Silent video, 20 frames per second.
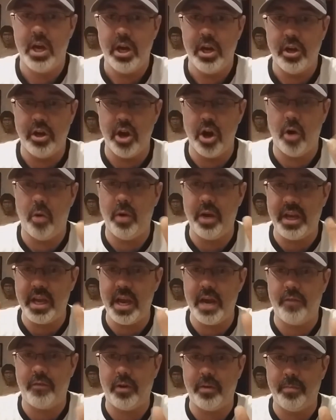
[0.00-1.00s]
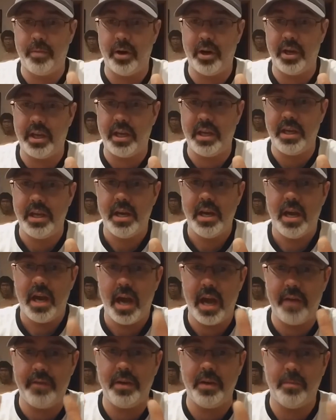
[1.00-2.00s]
knowing everybody,
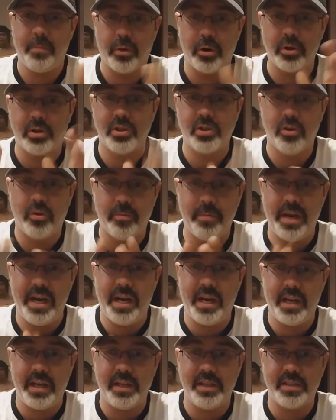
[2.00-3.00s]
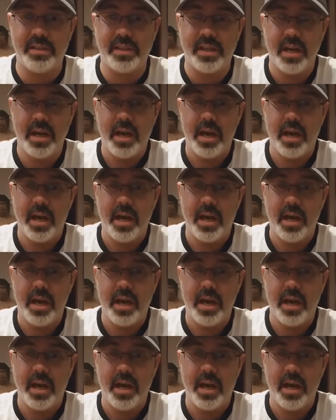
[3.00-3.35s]
having personal meetings,